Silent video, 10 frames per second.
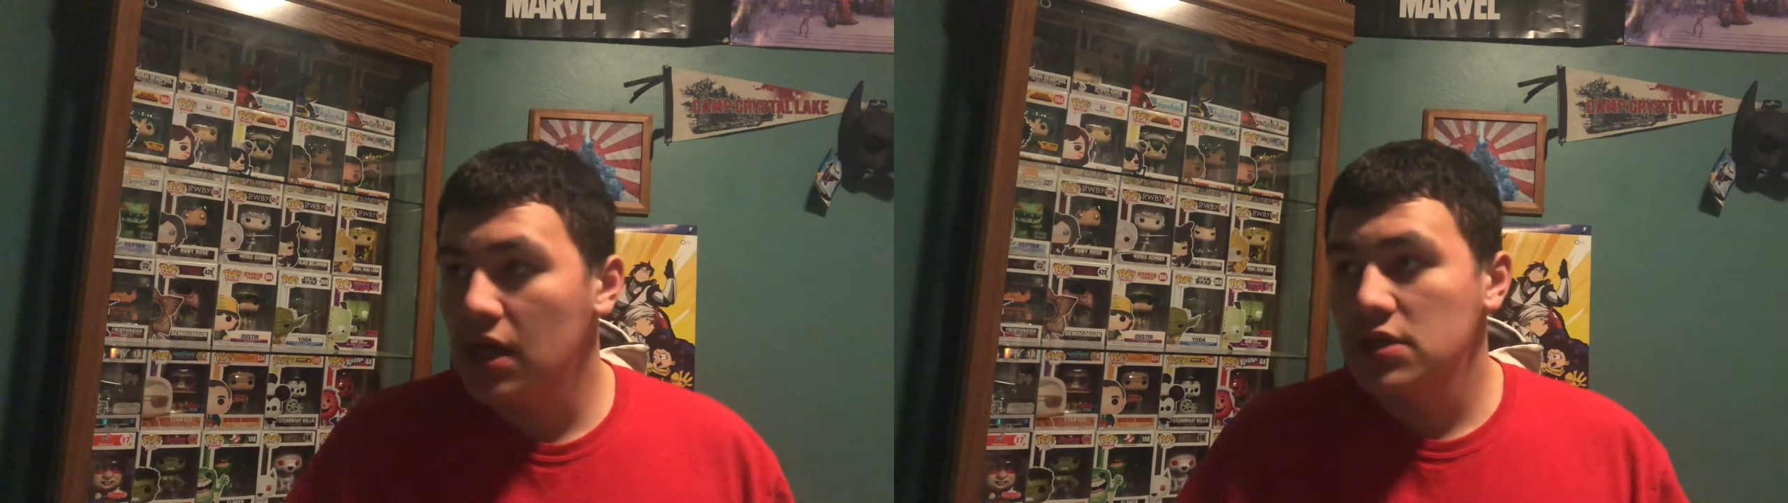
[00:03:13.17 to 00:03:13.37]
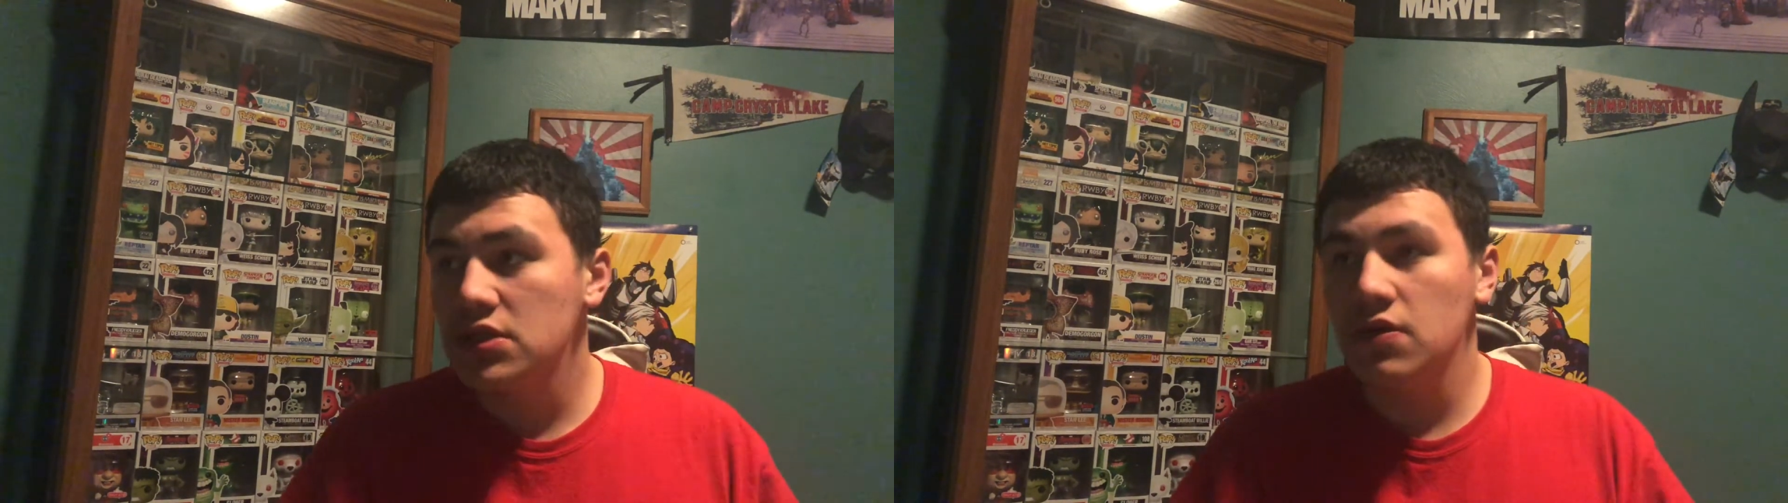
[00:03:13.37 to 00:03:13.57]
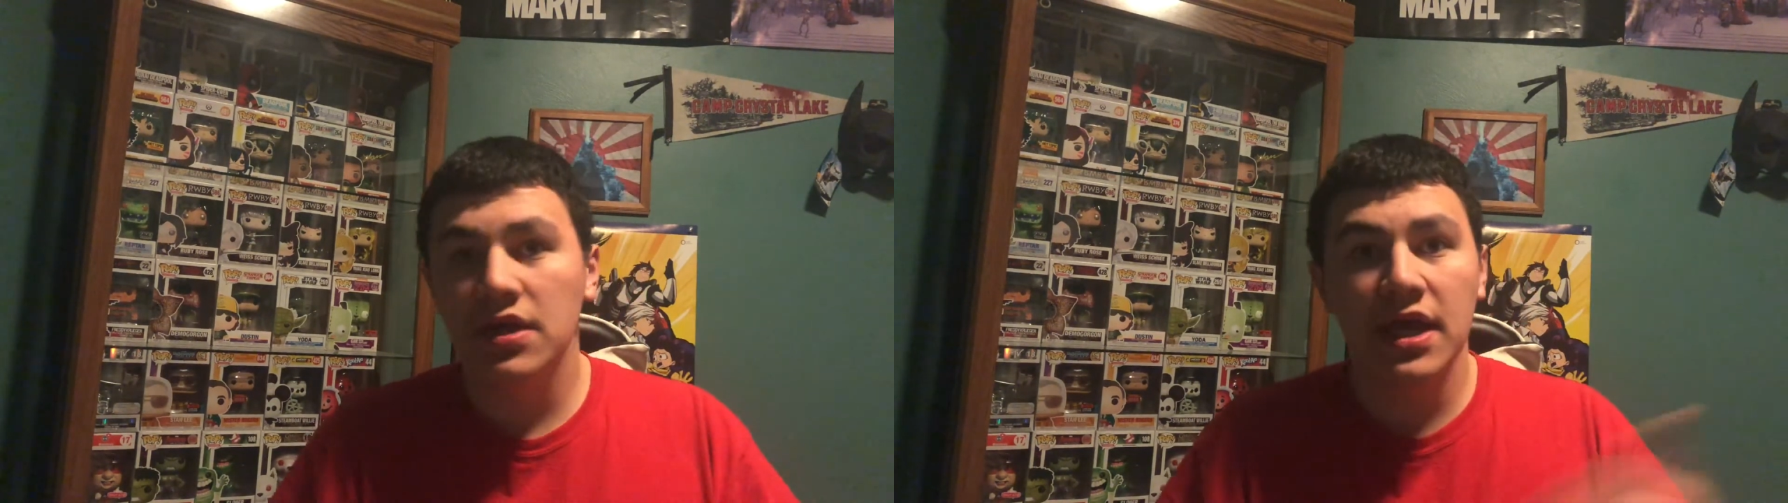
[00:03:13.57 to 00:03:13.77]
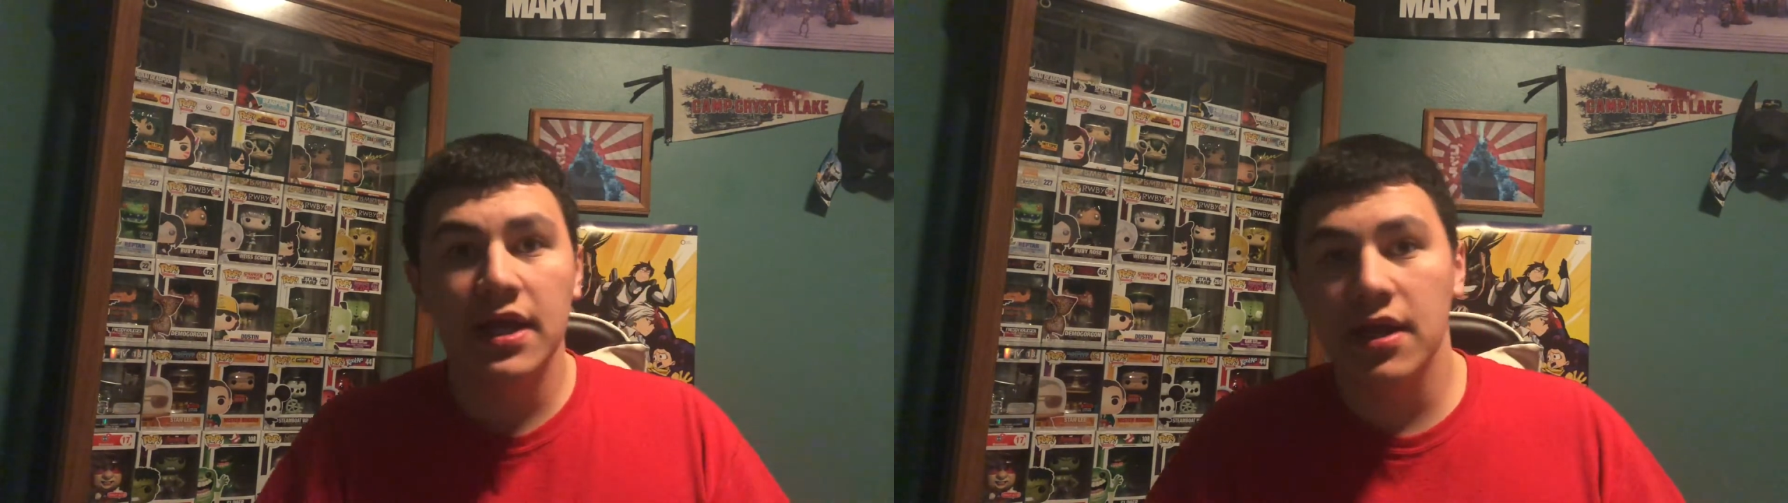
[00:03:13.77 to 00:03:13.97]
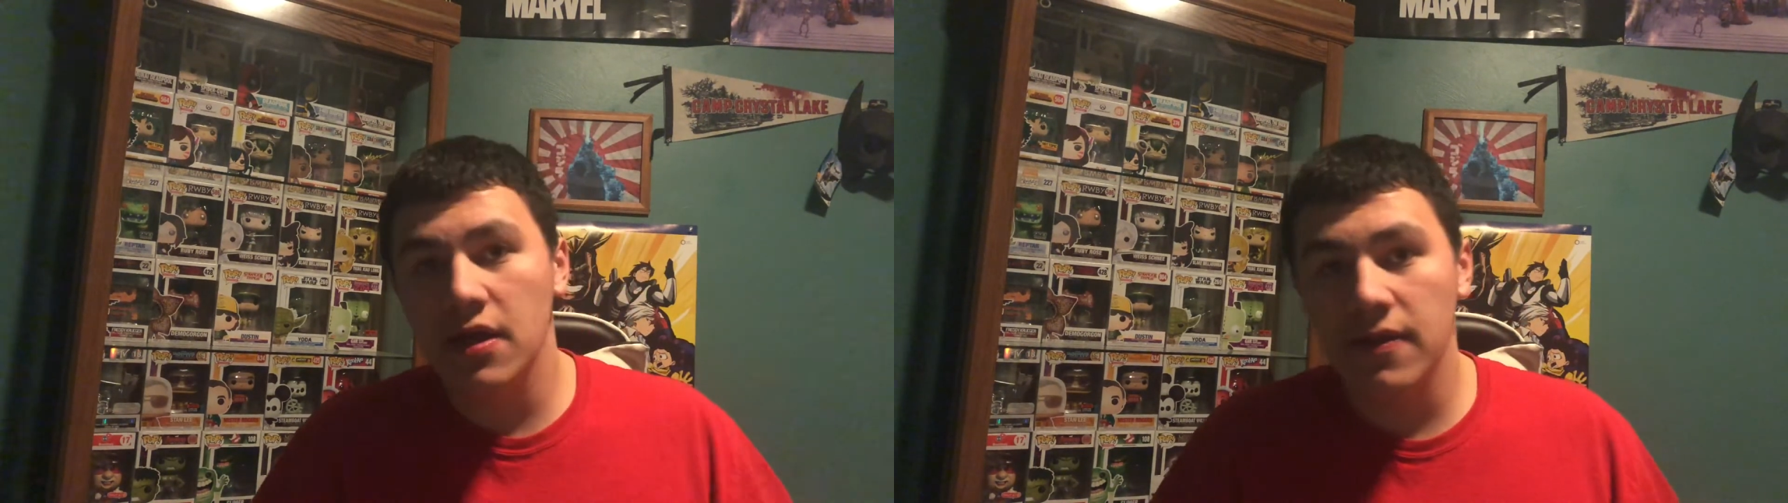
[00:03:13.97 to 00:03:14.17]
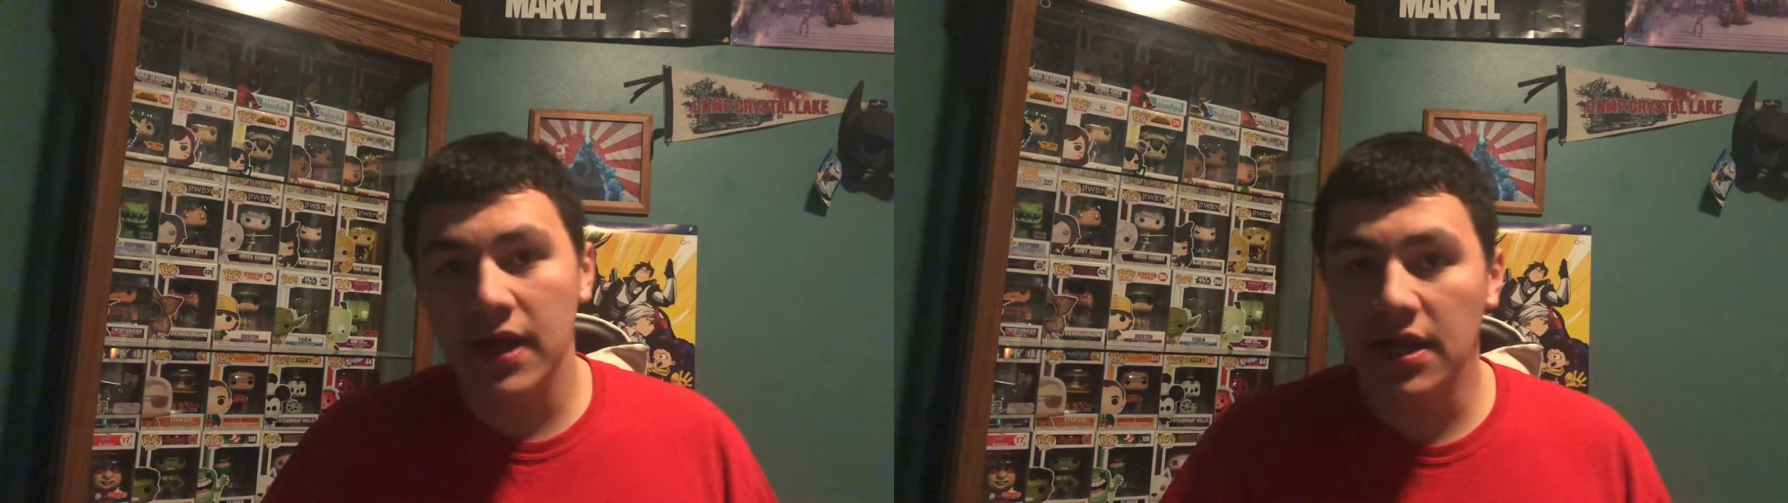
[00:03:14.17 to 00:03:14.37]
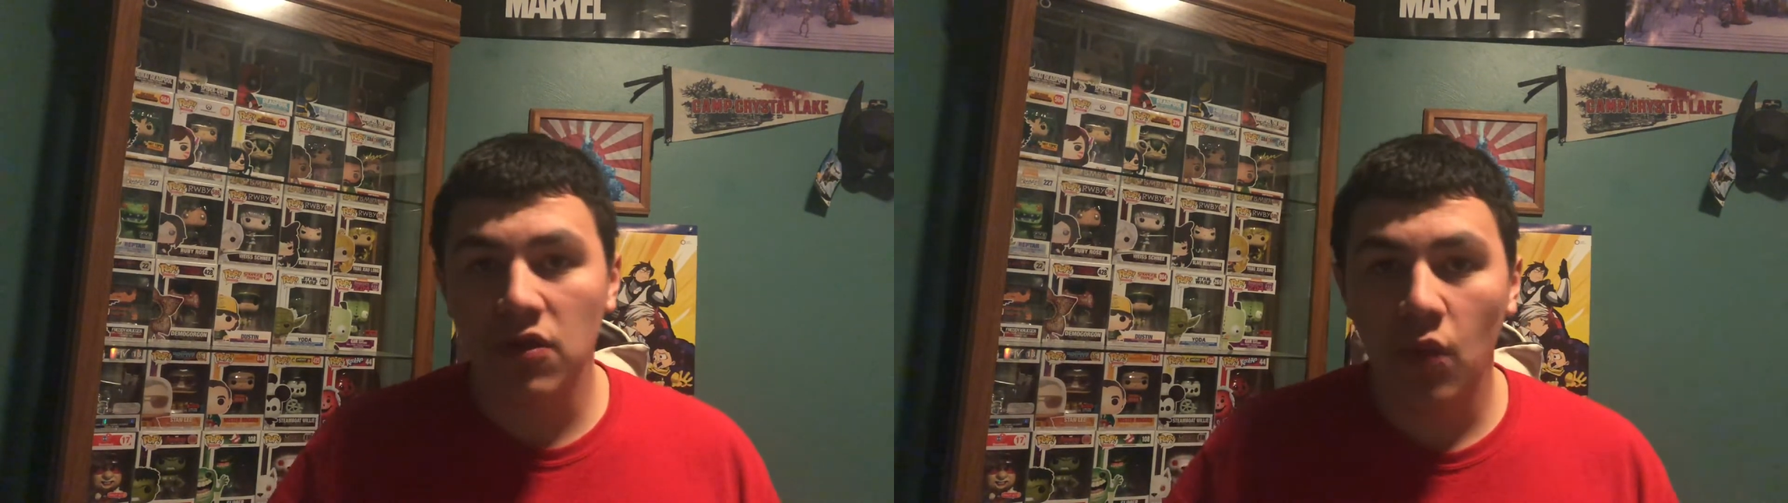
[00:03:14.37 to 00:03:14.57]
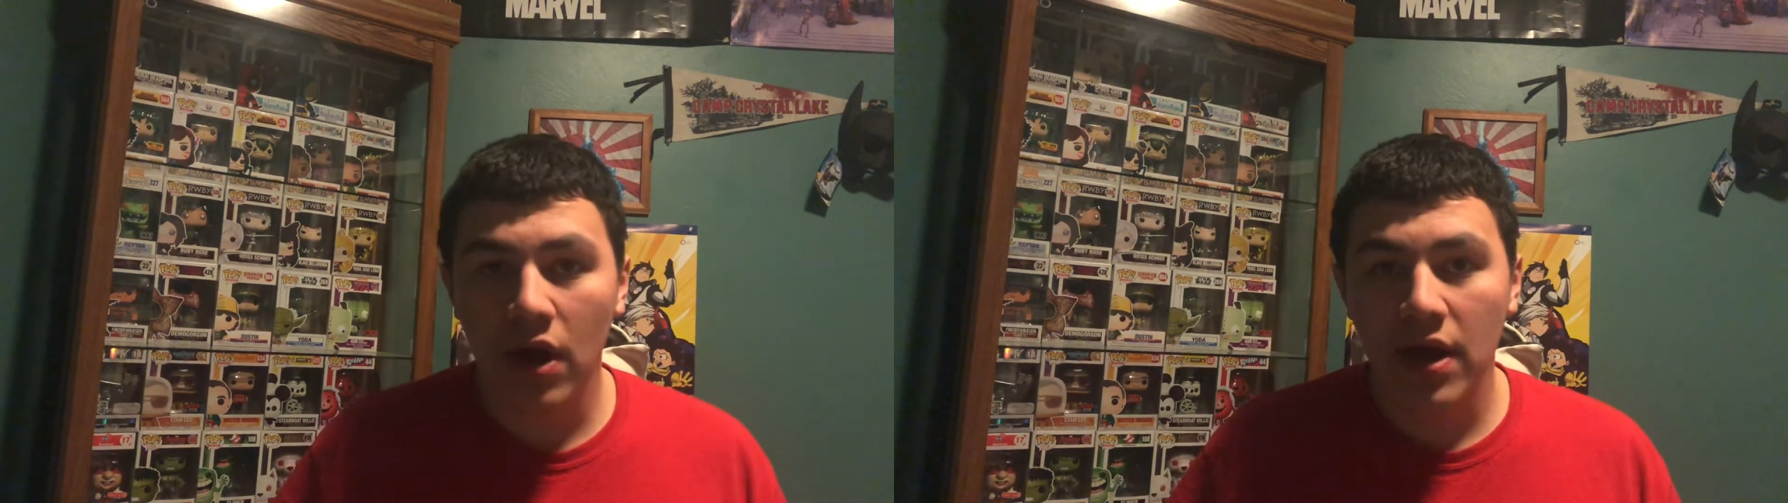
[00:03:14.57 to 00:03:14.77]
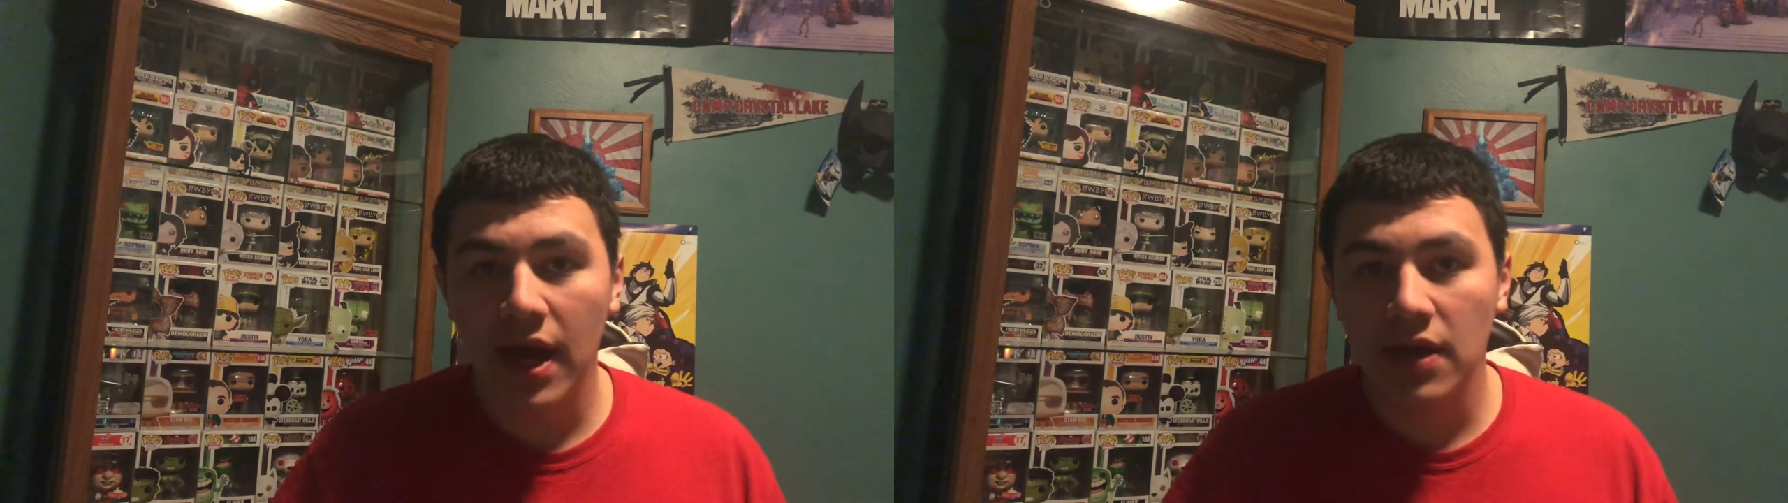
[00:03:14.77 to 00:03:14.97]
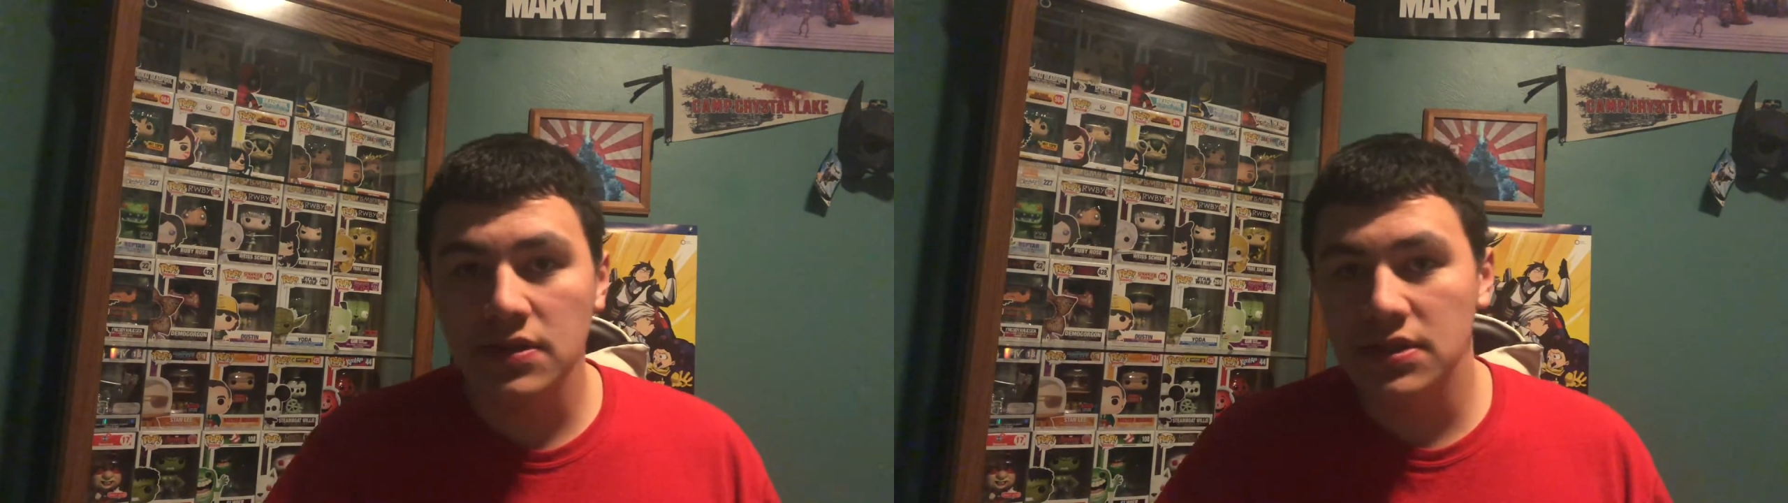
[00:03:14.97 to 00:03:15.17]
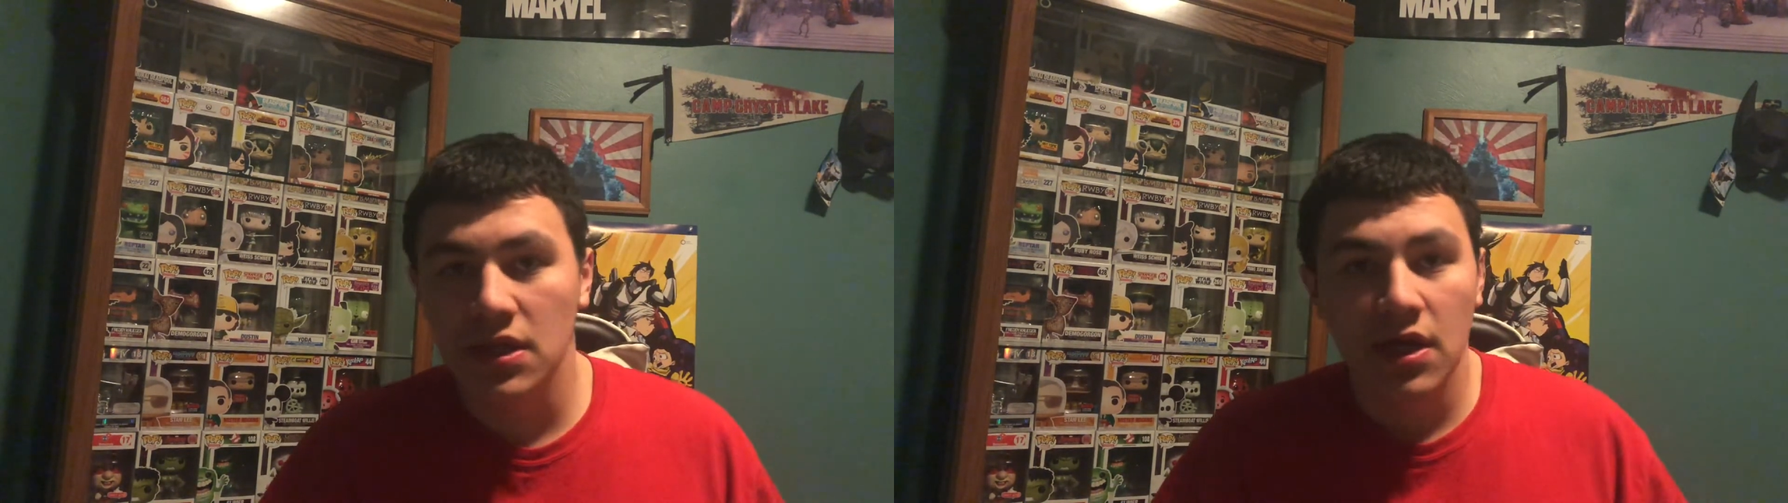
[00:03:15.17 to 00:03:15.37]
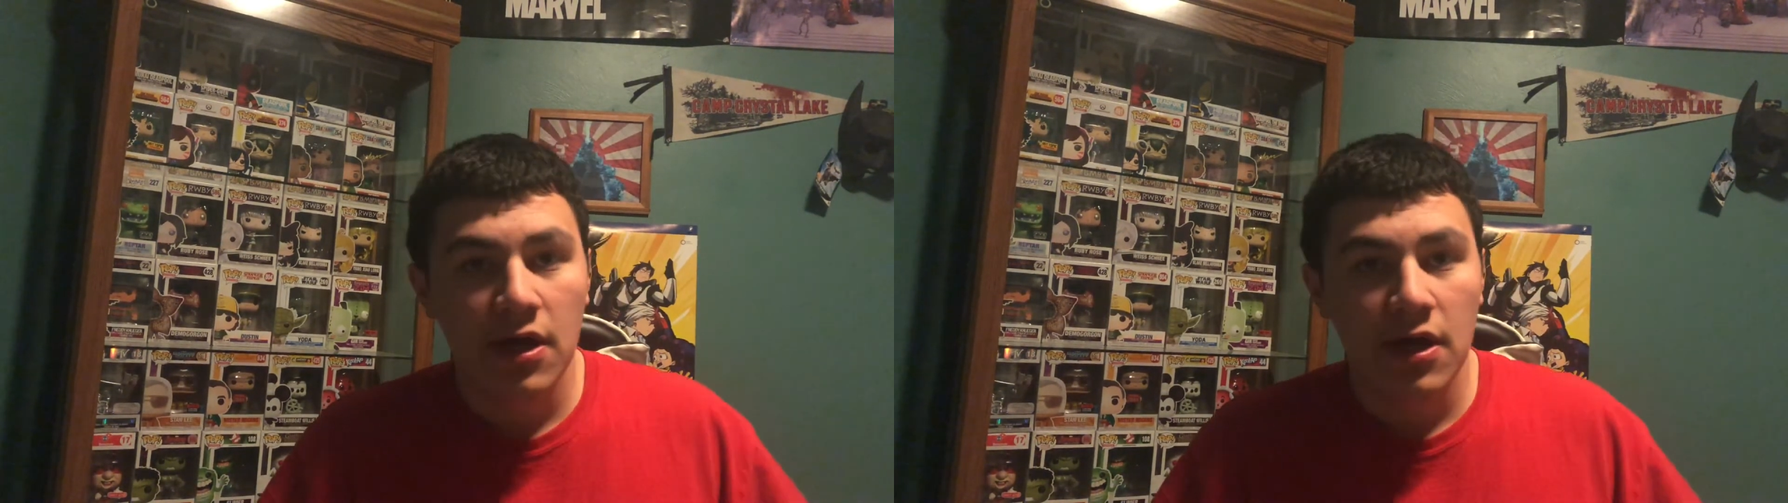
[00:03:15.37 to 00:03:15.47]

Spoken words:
So it hit like the warehouse,